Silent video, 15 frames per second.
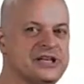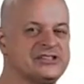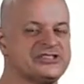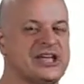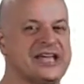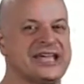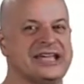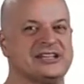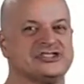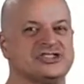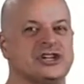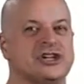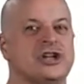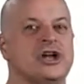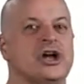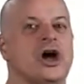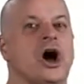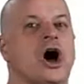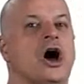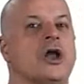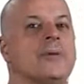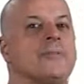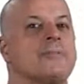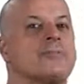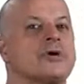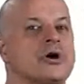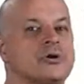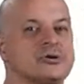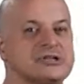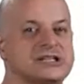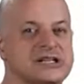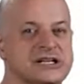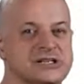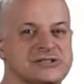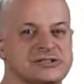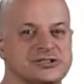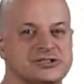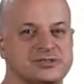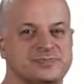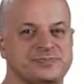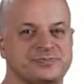is like insulin on proteins.